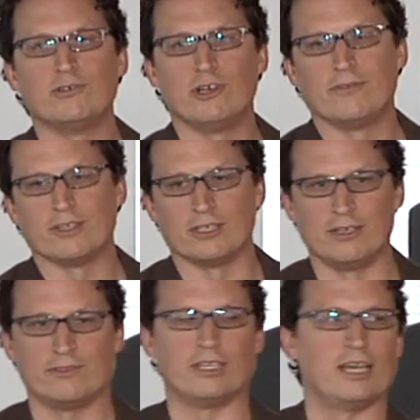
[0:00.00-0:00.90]
it off the
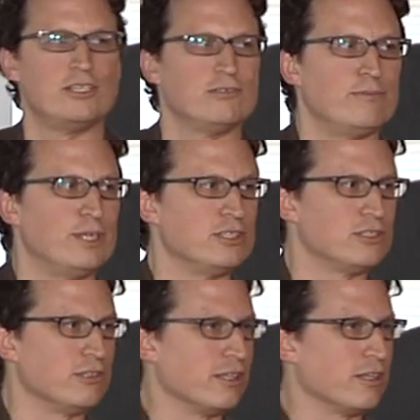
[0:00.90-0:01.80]
cuff. You can't do it by
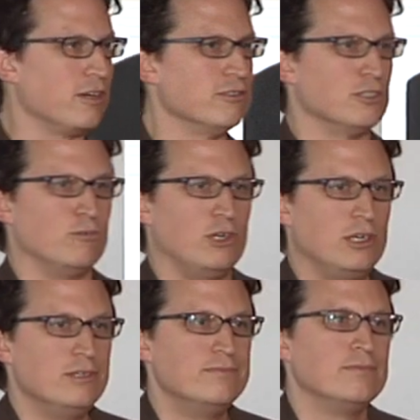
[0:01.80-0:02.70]
just looking at the cards on the
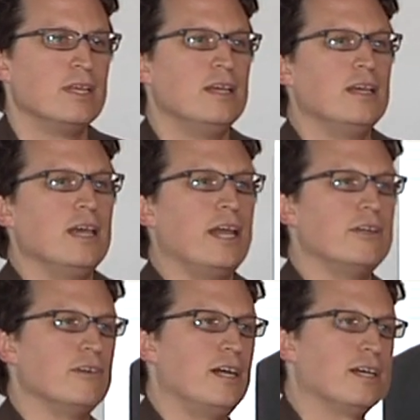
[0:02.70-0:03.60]
wall,
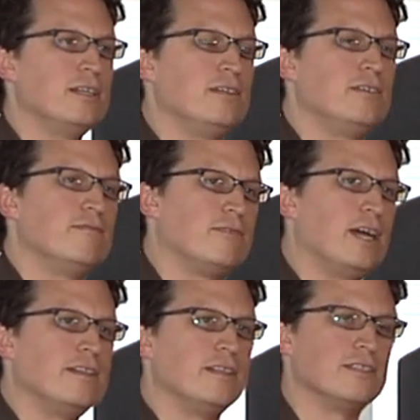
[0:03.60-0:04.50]
and you're not going to
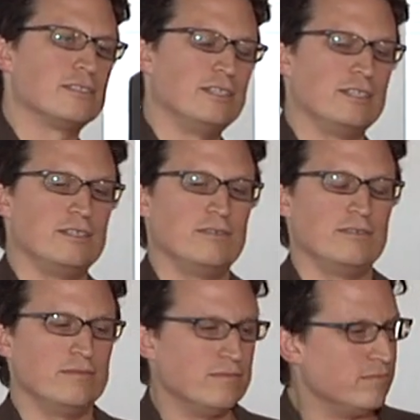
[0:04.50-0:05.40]
find that it's going to
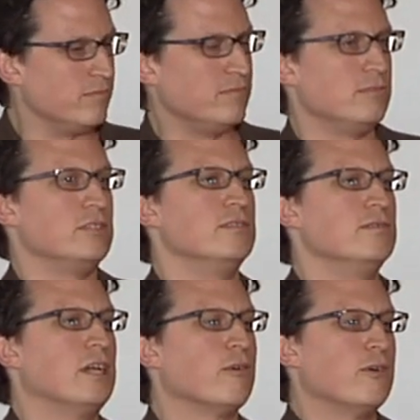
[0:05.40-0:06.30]

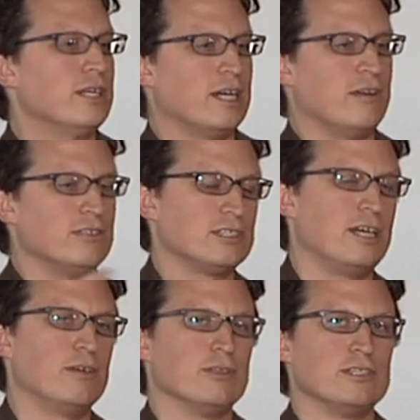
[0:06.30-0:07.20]
narrowing down,
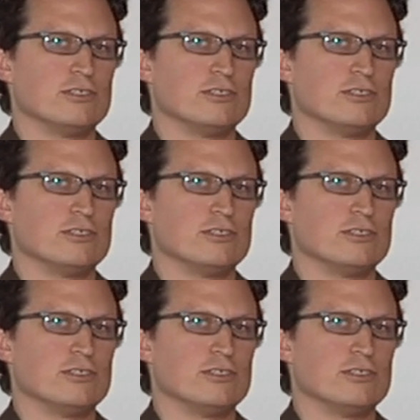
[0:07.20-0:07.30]
deciding what